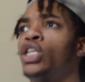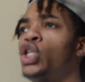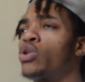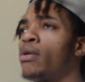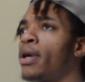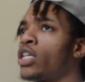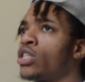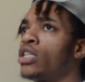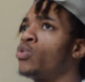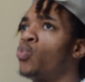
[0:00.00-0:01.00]
You can make
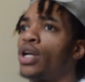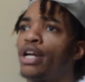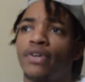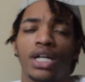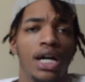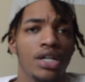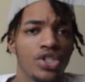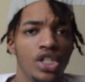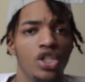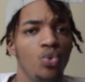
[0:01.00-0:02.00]
whatever
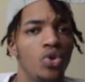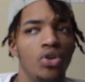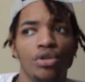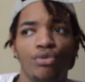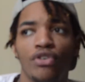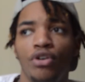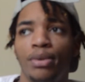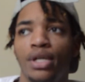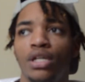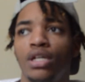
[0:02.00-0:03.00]
content you want, you feel
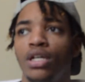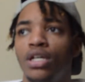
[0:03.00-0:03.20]
me?